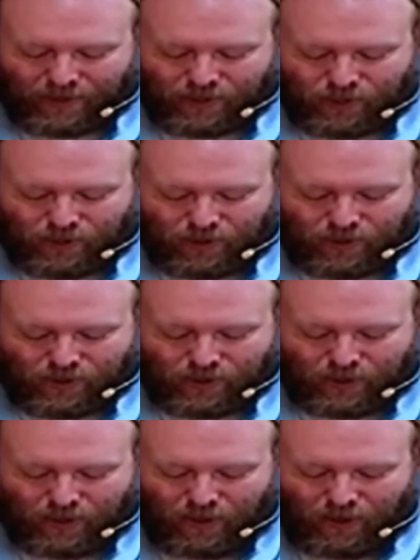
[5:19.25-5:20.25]
to church
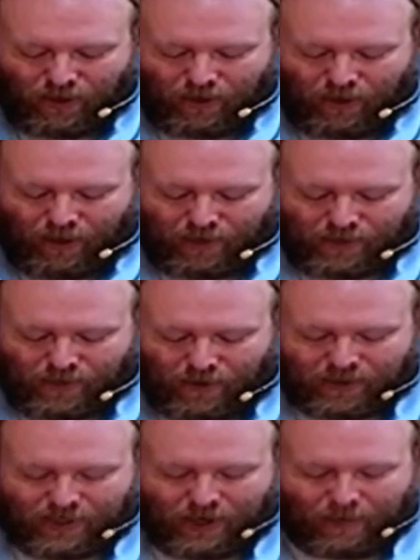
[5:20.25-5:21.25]
as
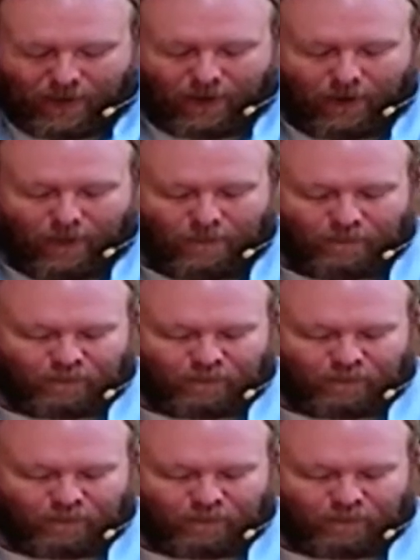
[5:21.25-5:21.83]
well as coming home.